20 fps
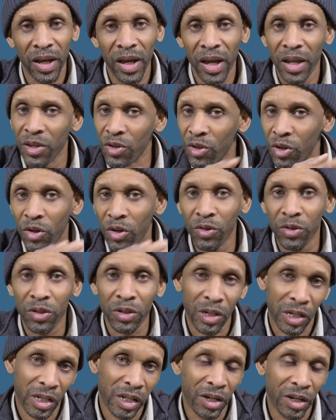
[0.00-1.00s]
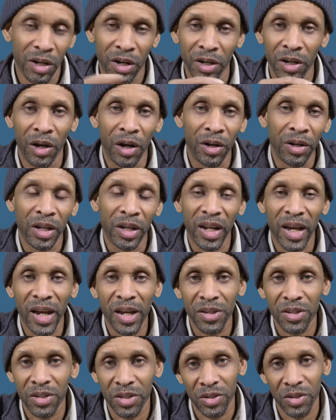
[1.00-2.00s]
and you go to click on all the
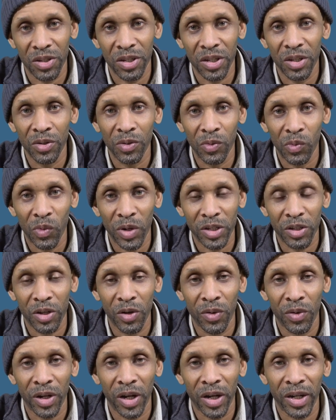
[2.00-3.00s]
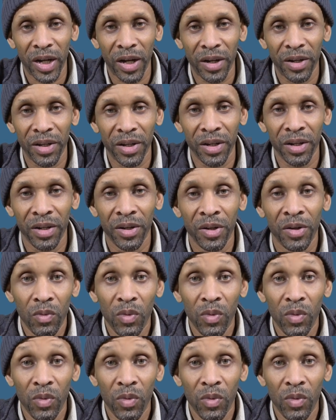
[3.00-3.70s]
lights to see what's going on out there.